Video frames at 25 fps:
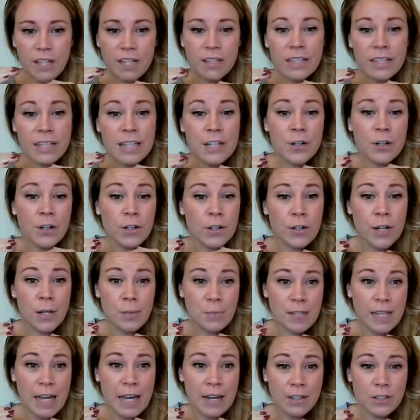leader, her
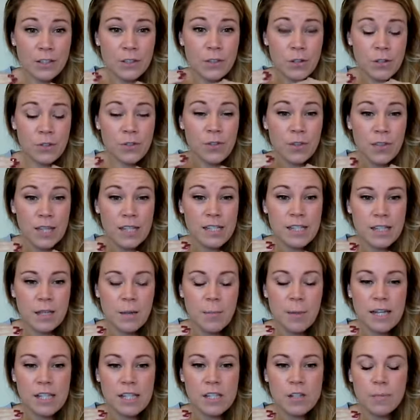name's Kat Laturza, that's the
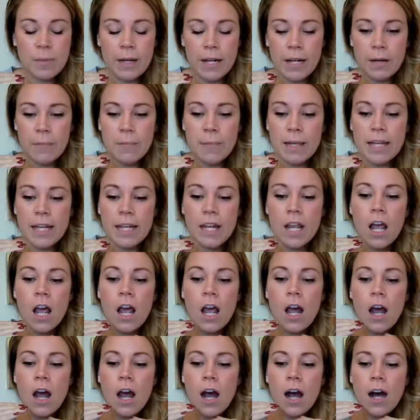mastermind I'm
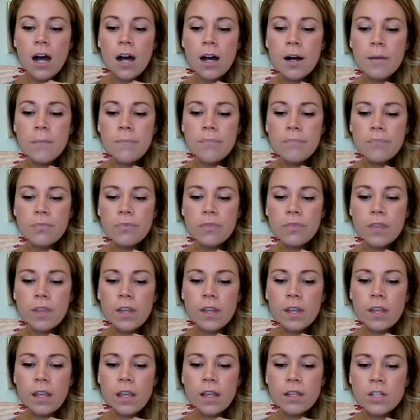in.
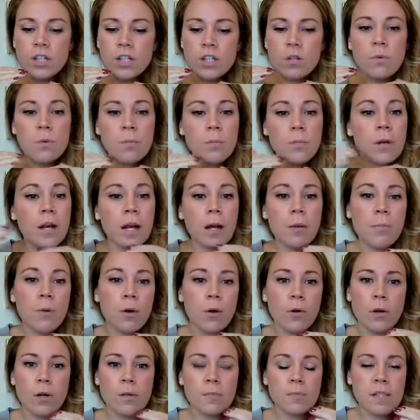she would put out
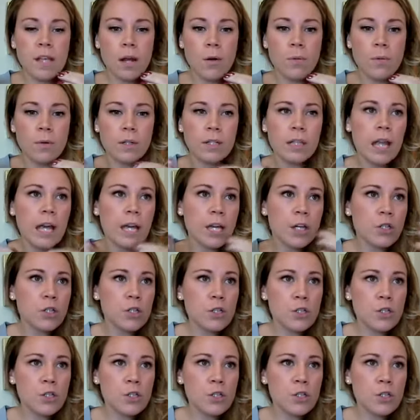programs that were like